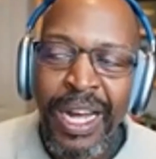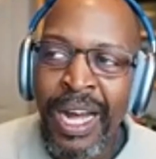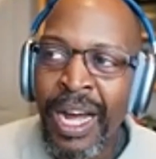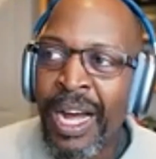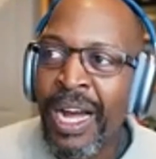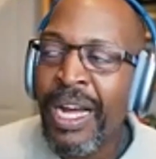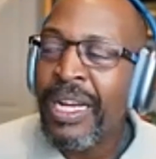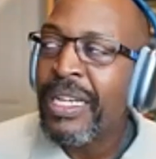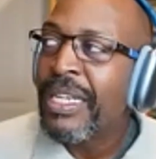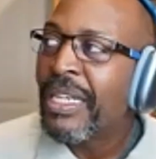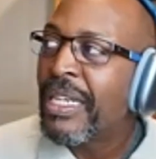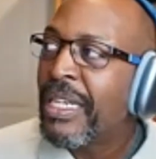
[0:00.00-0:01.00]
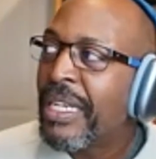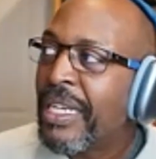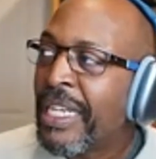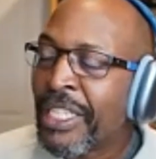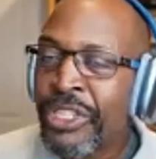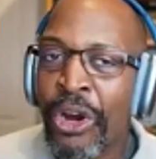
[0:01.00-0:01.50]
uh,
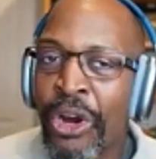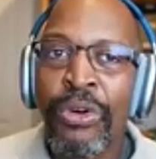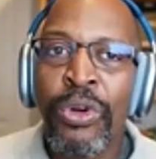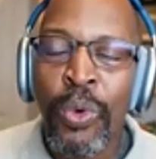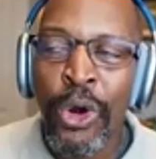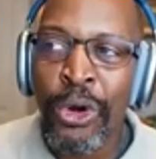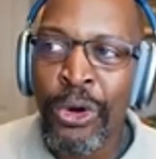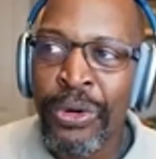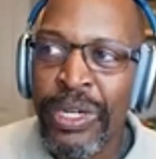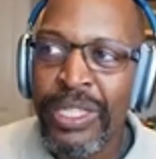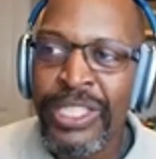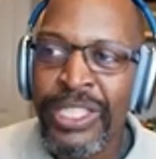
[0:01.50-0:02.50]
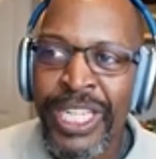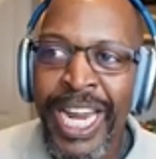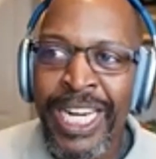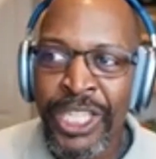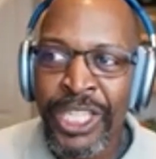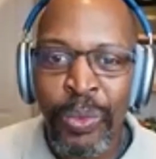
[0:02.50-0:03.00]
eternal word
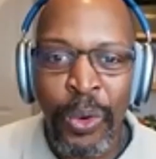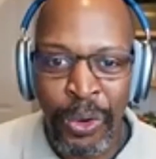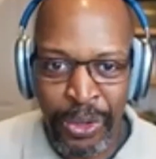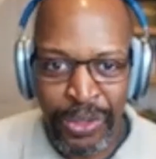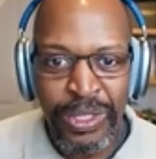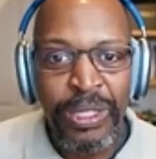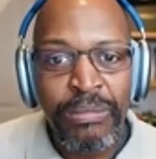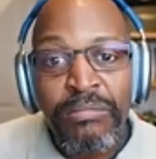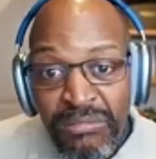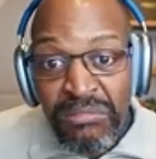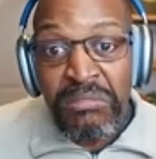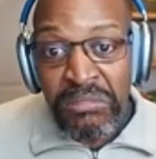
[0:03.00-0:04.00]
changing world,